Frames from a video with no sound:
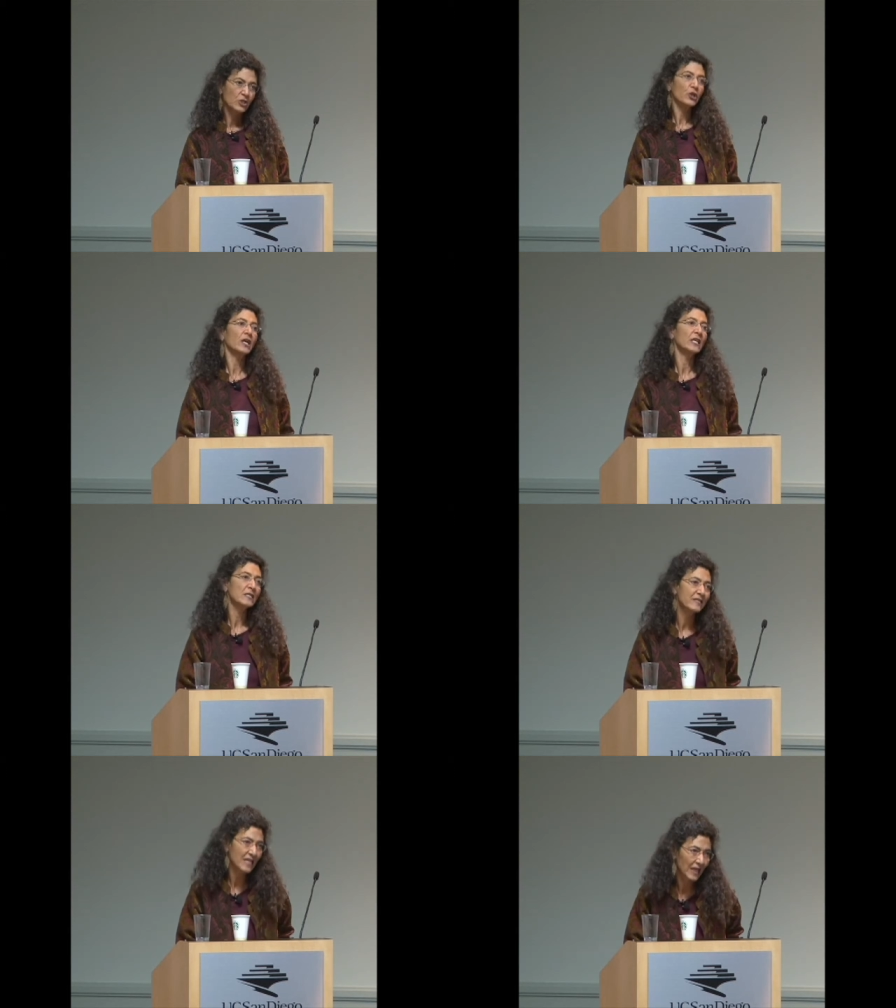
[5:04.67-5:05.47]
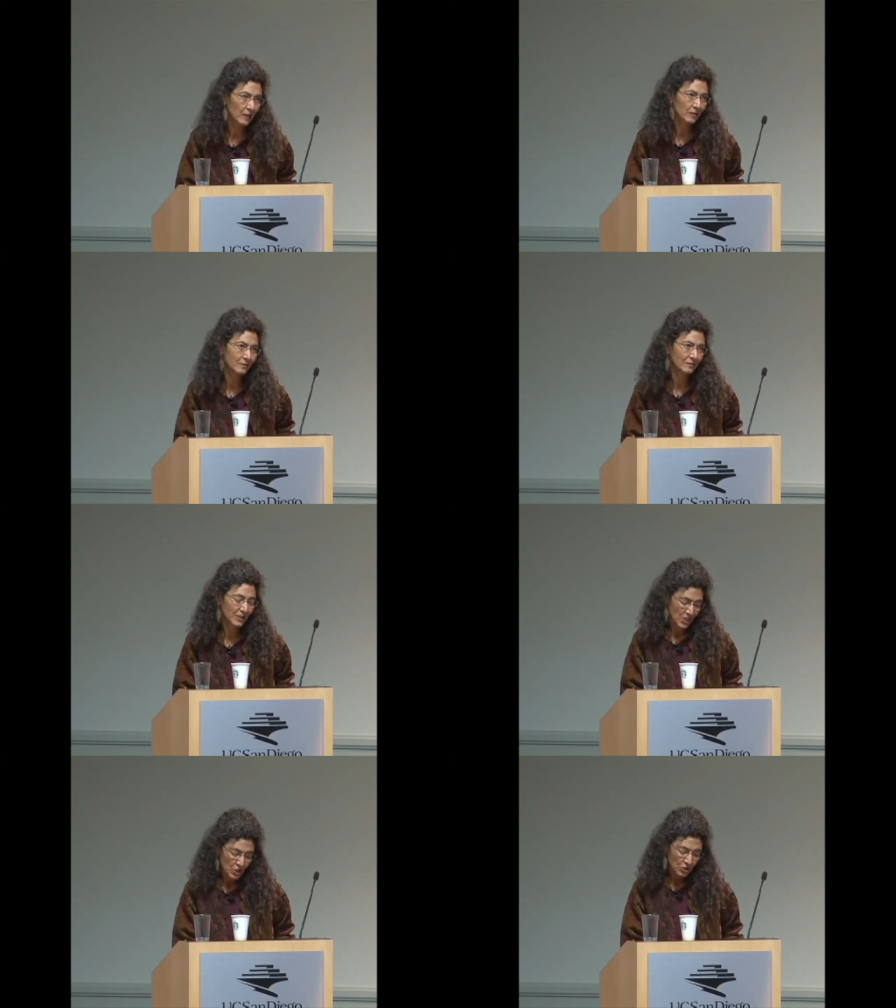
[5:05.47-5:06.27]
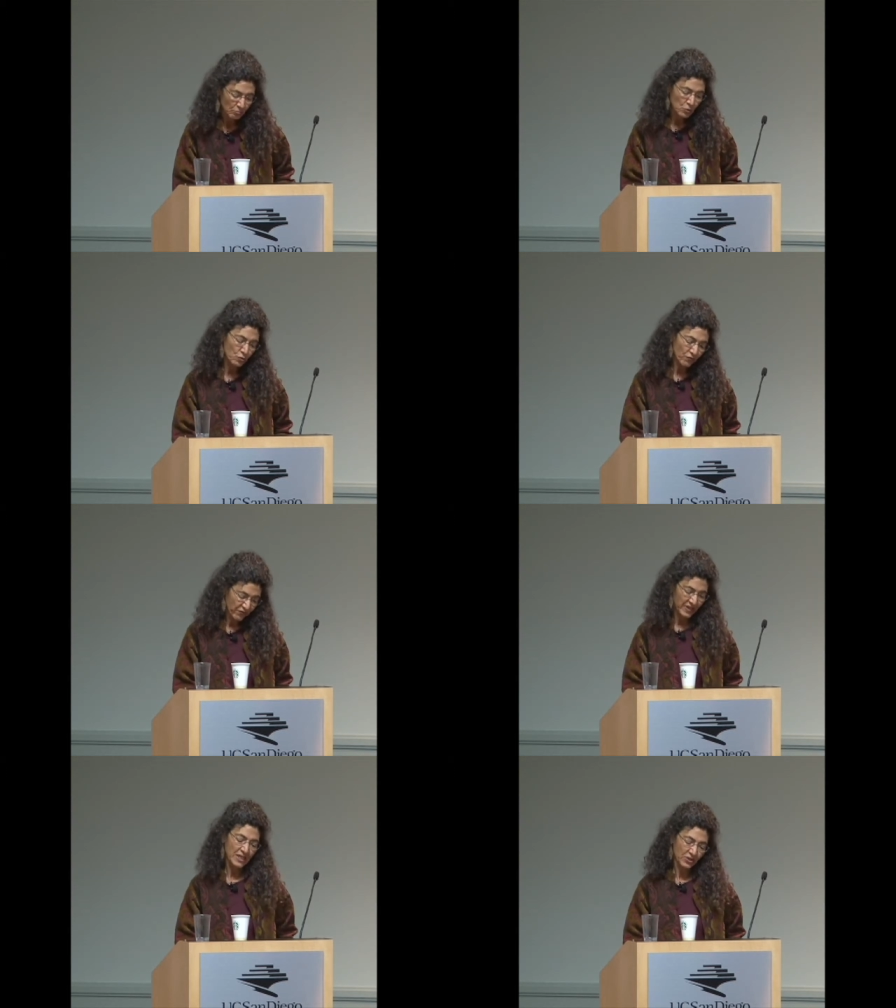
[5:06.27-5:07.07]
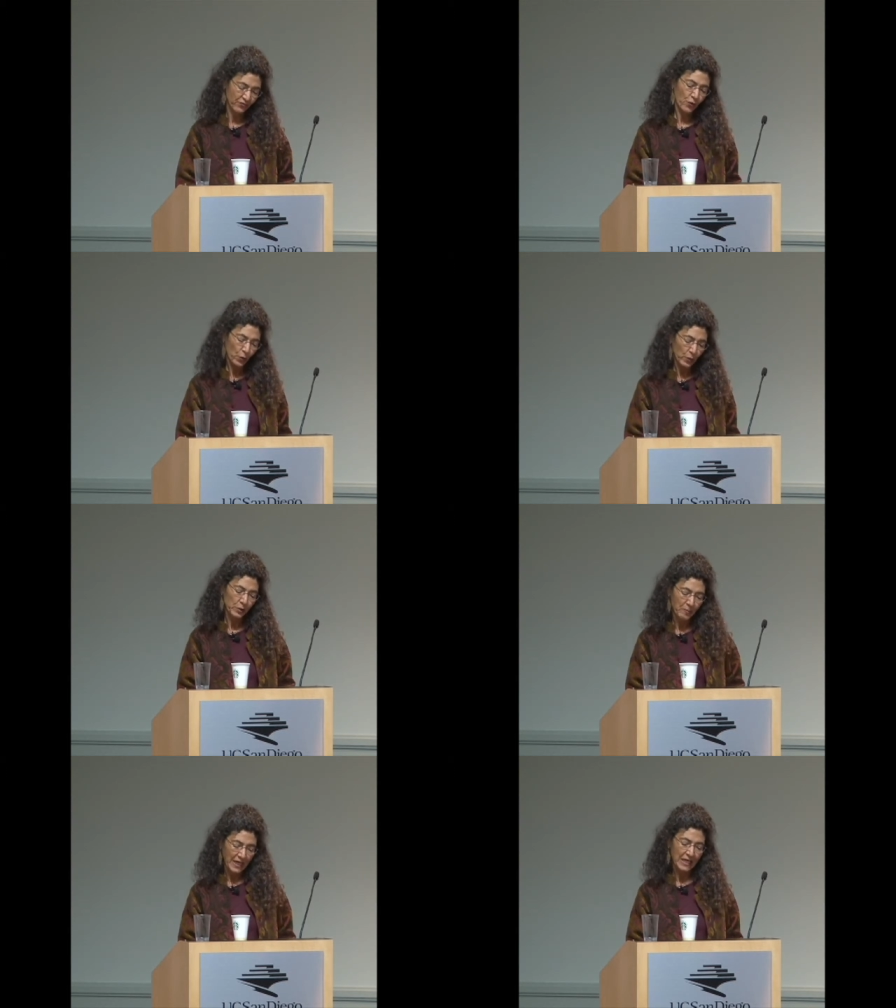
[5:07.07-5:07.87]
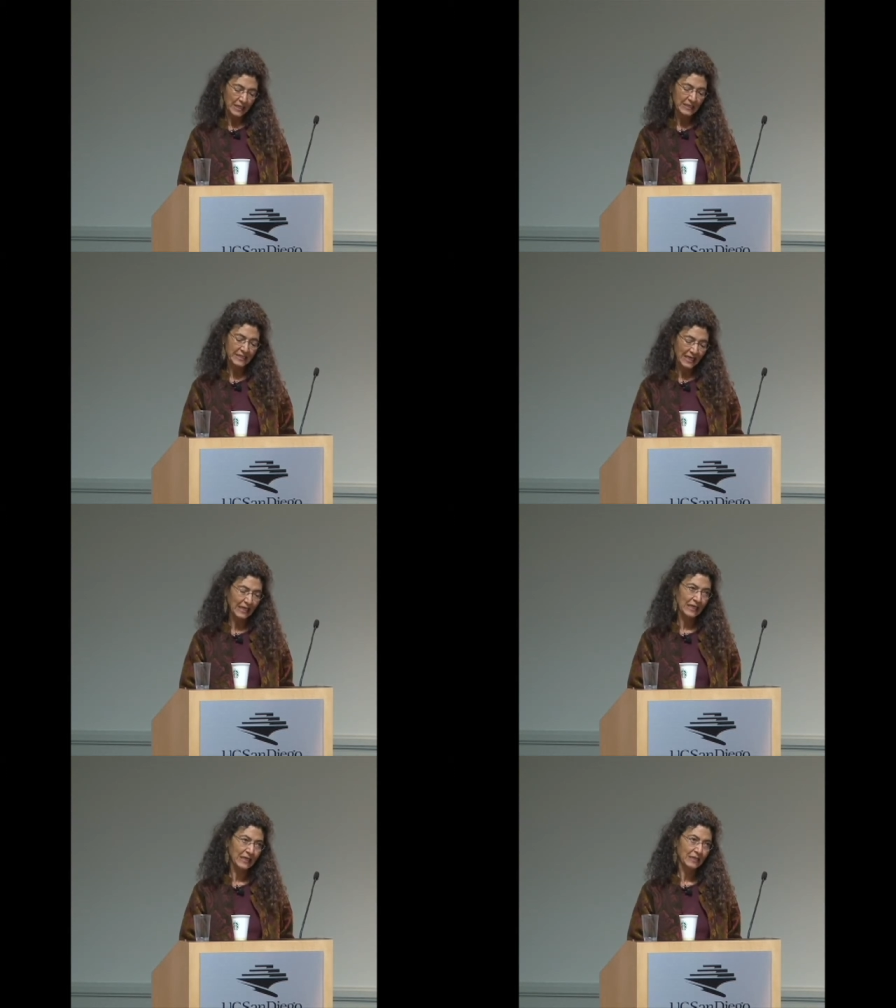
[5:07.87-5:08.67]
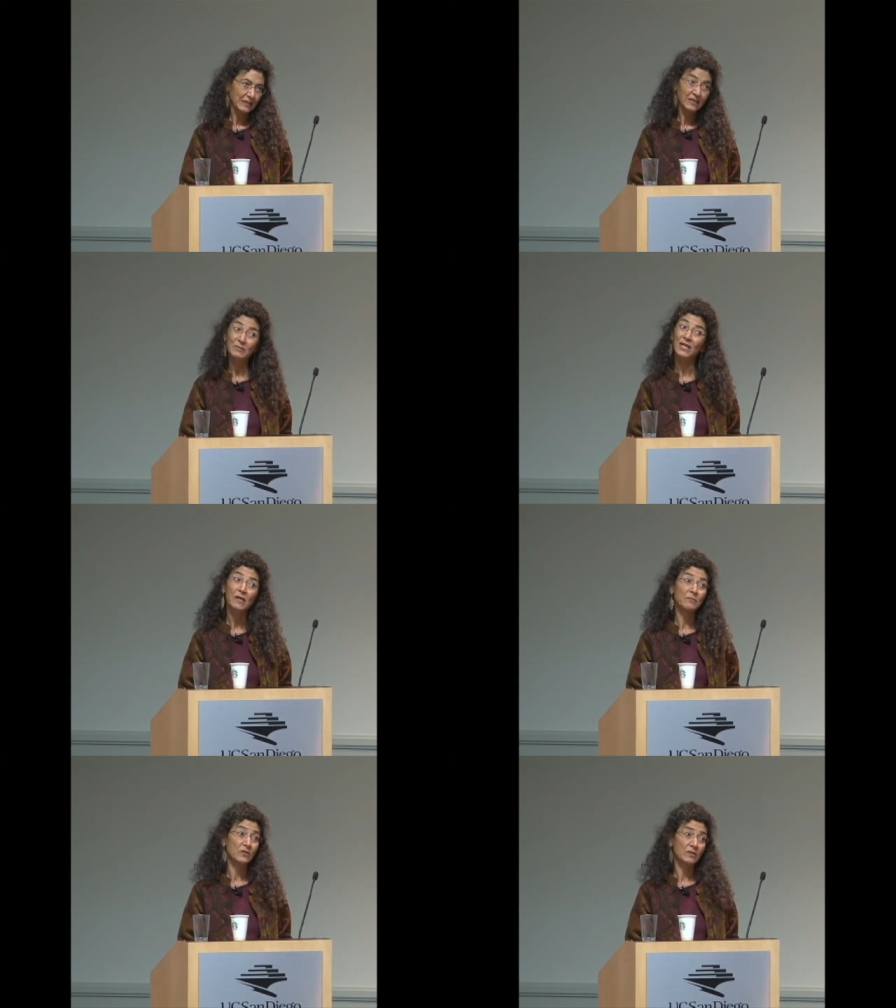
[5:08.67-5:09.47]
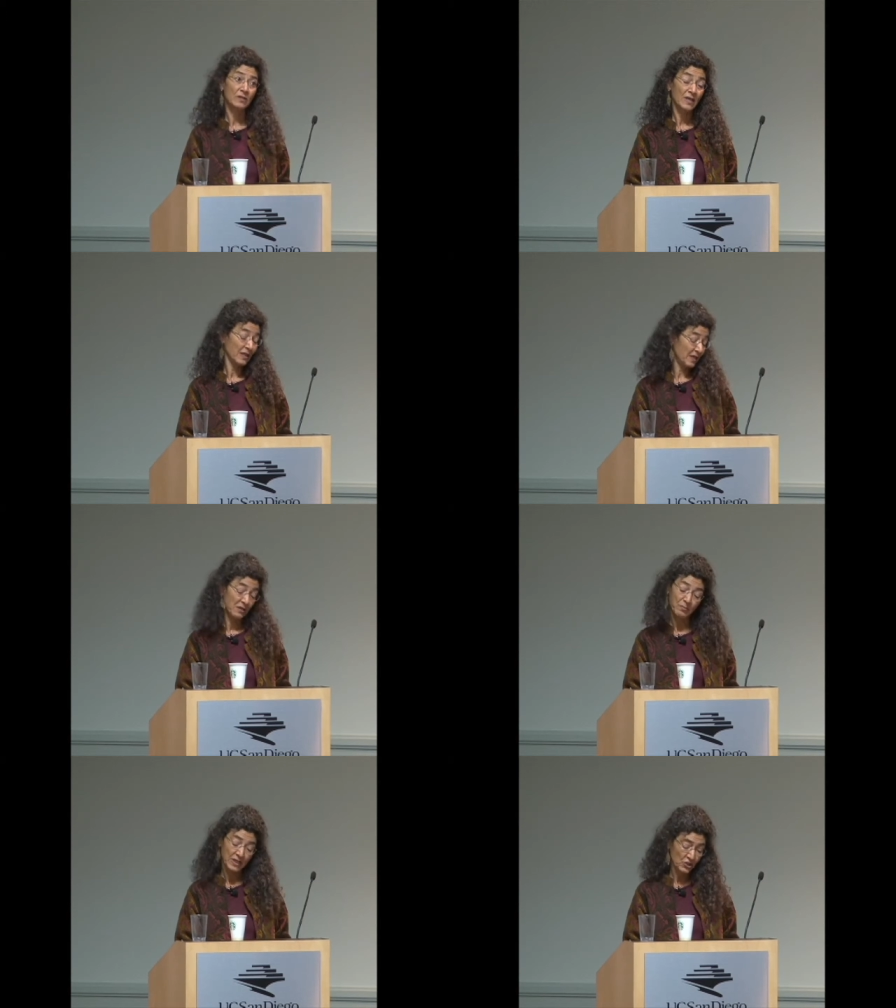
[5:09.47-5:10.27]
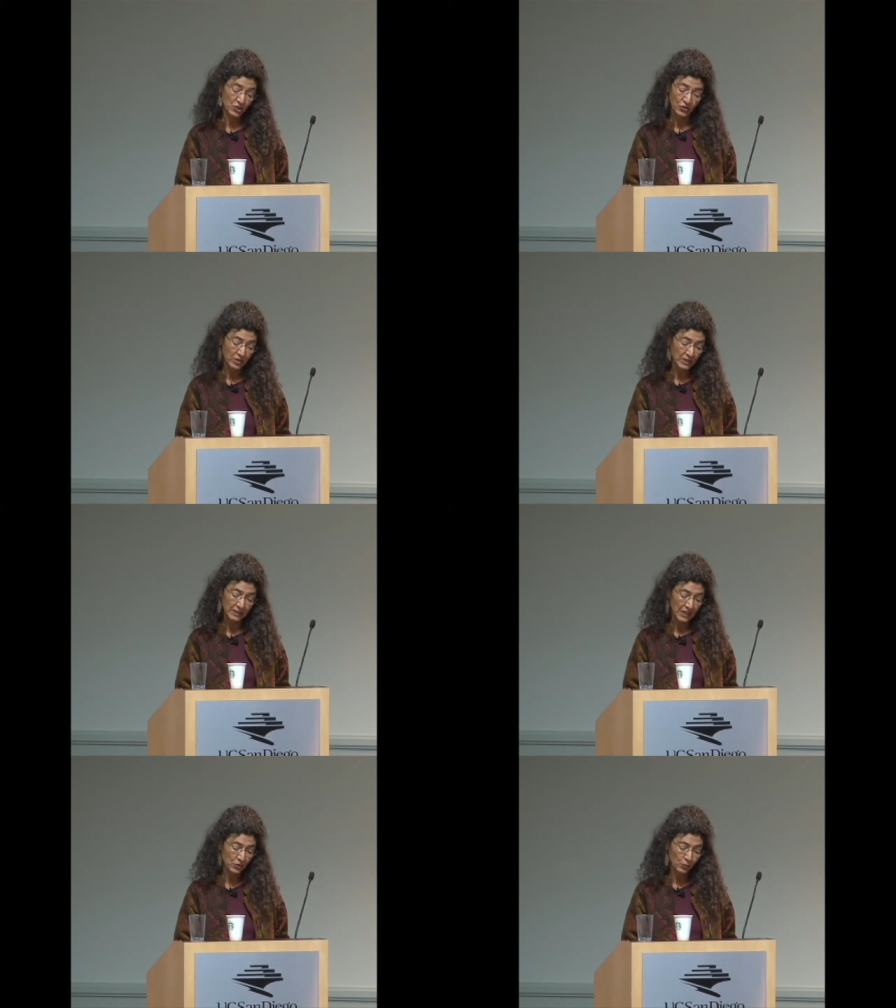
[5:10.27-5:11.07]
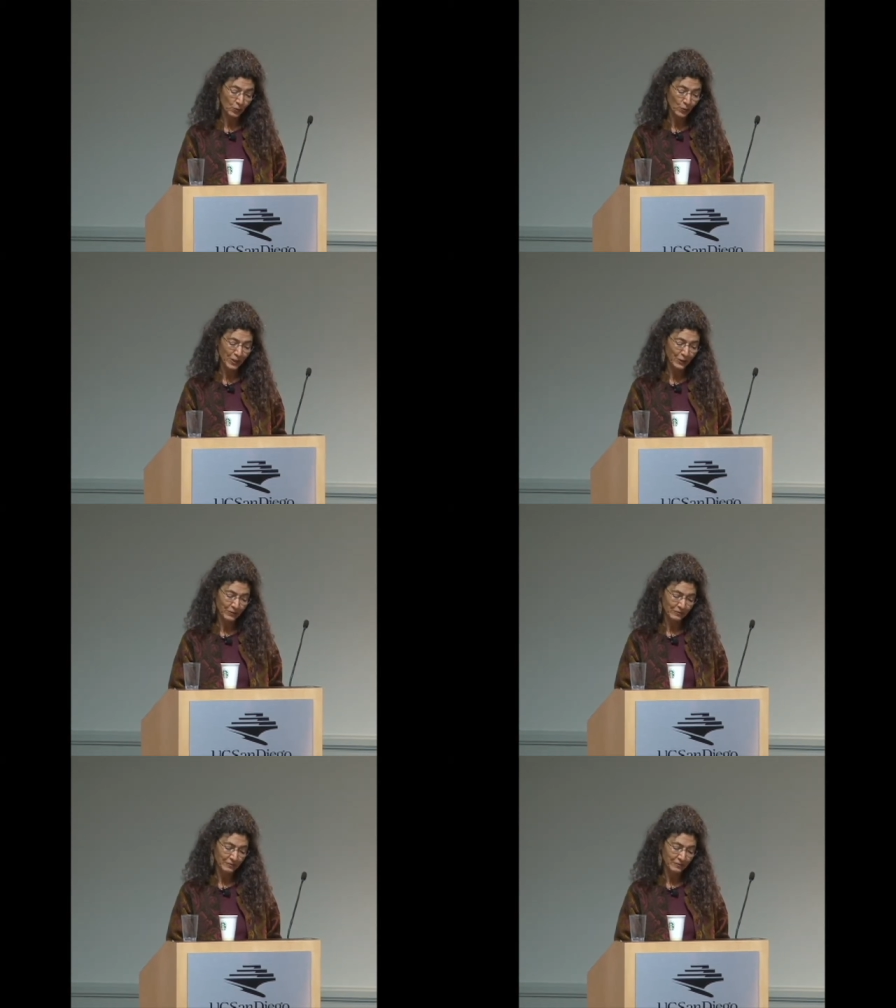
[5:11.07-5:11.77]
to unsettle, to move things forward by unsettling, sometimes, I think, by sheer intellectual will,